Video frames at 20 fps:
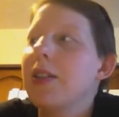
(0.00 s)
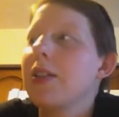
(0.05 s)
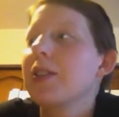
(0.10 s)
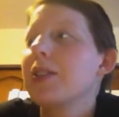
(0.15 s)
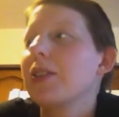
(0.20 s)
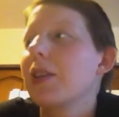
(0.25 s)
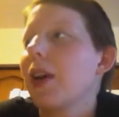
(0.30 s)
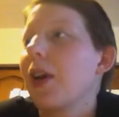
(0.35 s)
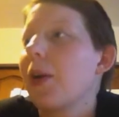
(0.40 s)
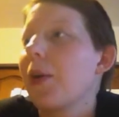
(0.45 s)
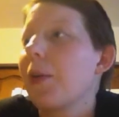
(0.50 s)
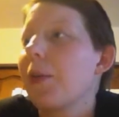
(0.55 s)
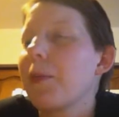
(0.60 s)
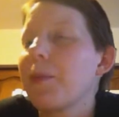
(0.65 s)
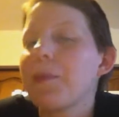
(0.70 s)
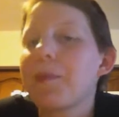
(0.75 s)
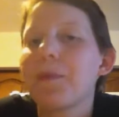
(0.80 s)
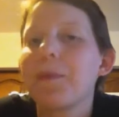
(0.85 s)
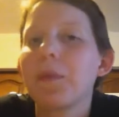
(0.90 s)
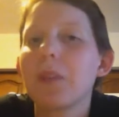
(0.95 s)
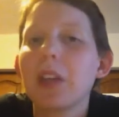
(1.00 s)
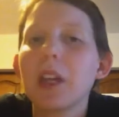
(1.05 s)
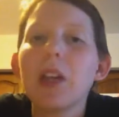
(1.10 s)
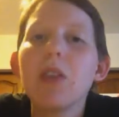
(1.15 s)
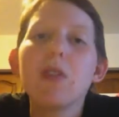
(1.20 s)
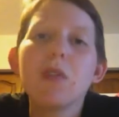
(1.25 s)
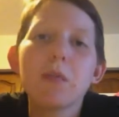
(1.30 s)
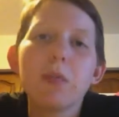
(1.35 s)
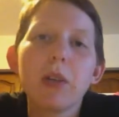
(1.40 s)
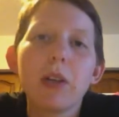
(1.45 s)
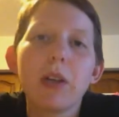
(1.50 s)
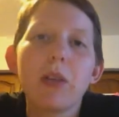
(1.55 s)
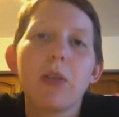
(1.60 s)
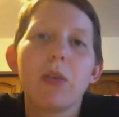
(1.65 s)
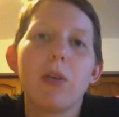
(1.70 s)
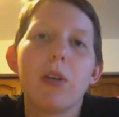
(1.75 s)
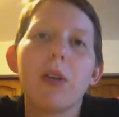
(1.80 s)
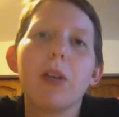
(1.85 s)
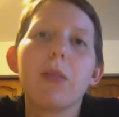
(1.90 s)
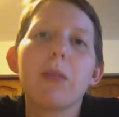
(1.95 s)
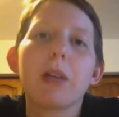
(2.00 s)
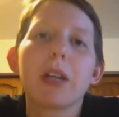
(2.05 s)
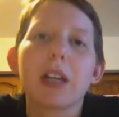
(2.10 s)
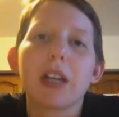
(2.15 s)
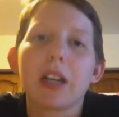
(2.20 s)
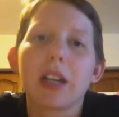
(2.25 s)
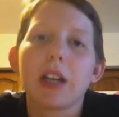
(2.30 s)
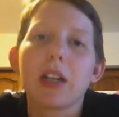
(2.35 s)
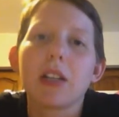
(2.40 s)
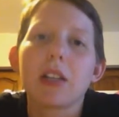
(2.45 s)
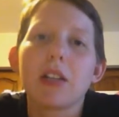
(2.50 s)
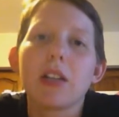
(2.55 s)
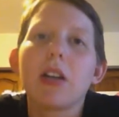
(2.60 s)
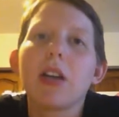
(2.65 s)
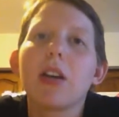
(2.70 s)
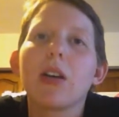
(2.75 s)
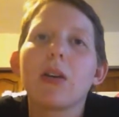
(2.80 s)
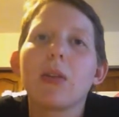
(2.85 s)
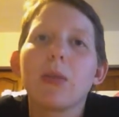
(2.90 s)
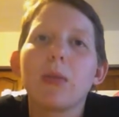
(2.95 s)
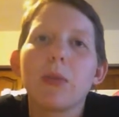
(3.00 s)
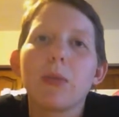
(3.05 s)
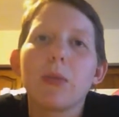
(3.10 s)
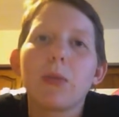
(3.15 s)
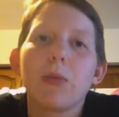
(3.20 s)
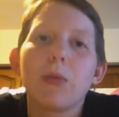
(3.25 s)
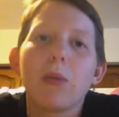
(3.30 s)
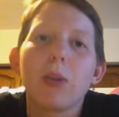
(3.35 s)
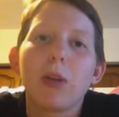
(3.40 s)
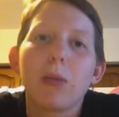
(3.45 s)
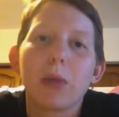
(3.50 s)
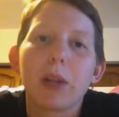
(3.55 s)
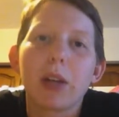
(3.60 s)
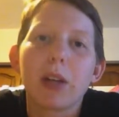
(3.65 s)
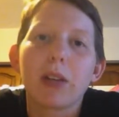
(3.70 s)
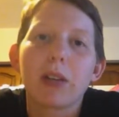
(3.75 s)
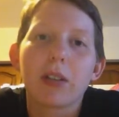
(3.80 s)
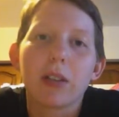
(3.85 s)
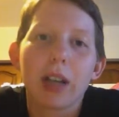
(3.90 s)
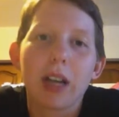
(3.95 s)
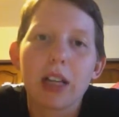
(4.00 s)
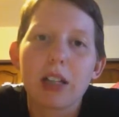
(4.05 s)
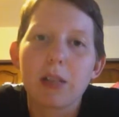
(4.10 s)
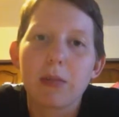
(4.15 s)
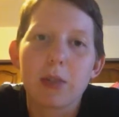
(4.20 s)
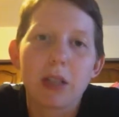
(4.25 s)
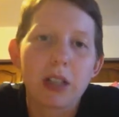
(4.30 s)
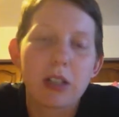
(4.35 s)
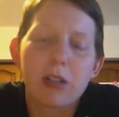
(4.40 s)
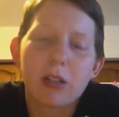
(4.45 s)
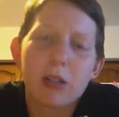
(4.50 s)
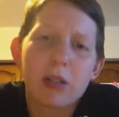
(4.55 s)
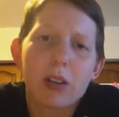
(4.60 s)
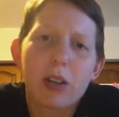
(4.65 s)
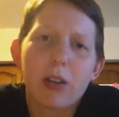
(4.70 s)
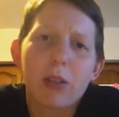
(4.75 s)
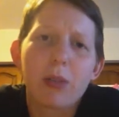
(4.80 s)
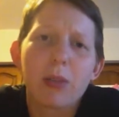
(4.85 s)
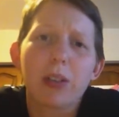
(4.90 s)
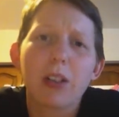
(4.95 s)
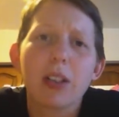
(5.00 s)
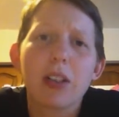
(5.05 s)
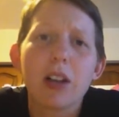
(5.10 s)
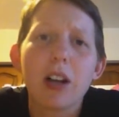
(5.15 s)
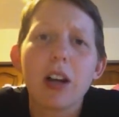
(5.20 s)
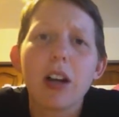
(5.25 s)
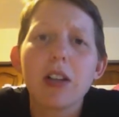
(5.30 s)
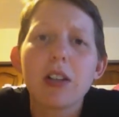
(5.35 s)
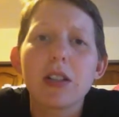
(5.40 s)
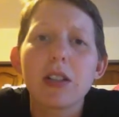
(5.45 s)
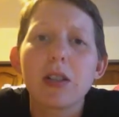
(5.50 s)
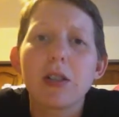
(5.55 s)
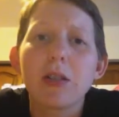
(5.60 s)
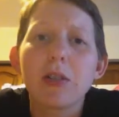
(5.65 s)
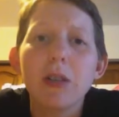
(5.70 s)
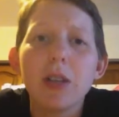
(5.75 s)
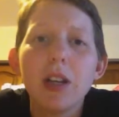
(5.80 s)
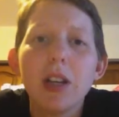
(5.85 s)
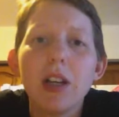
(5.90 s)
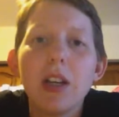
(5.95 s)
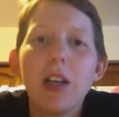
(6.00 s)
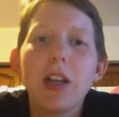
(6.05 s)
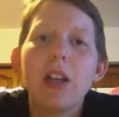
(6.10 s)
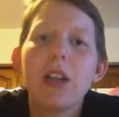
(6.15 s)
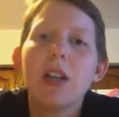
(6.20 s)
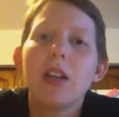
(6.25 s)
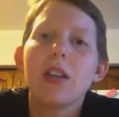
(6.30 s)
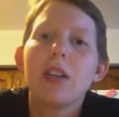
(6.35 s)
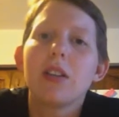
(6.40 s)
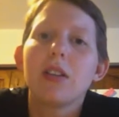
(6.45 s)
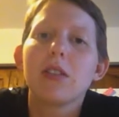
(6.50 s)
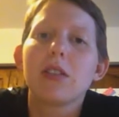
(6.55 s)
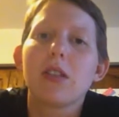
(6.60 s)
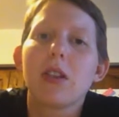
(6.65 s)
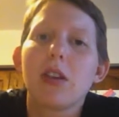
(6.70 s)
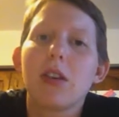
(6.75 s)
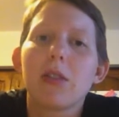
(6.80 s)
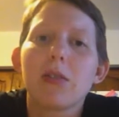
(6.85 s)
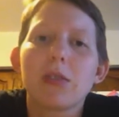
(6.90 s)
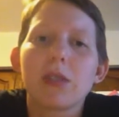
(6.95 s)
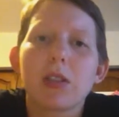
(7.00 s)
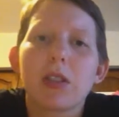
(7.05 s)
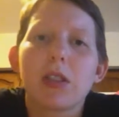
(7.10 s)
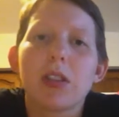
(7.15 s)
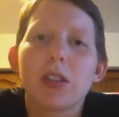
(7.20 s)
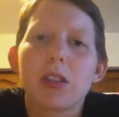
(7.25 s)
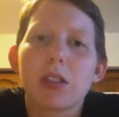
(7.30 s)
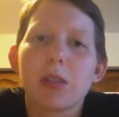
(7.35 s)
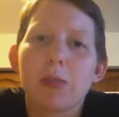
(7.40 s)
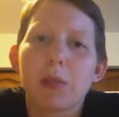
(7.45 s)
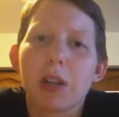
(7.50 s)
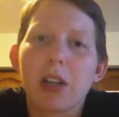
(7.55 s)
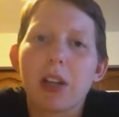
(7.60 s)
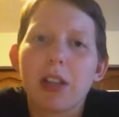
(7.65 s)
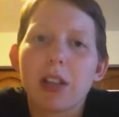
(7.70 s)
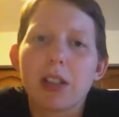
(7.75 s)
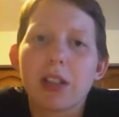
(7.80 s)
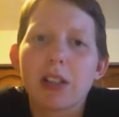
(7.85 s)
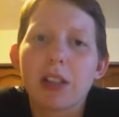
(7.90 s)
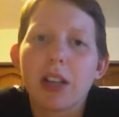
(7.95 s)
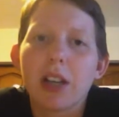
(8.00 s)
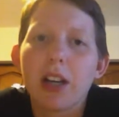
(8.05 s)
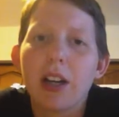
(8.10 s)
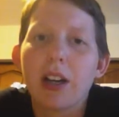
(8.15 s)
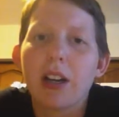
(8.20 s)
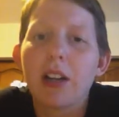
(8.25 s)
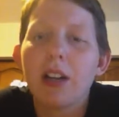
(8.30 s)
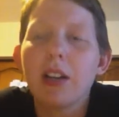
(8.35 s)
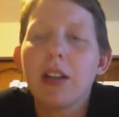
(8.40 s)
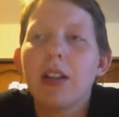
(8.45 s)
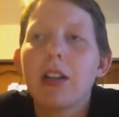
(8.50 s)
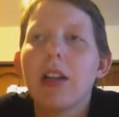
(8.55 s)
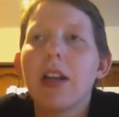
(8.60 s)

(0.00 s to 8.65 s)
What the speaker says: So it was pretty cool. I mean, I got to know one of my other classmates who I don't really talk to, so it was a good experience there.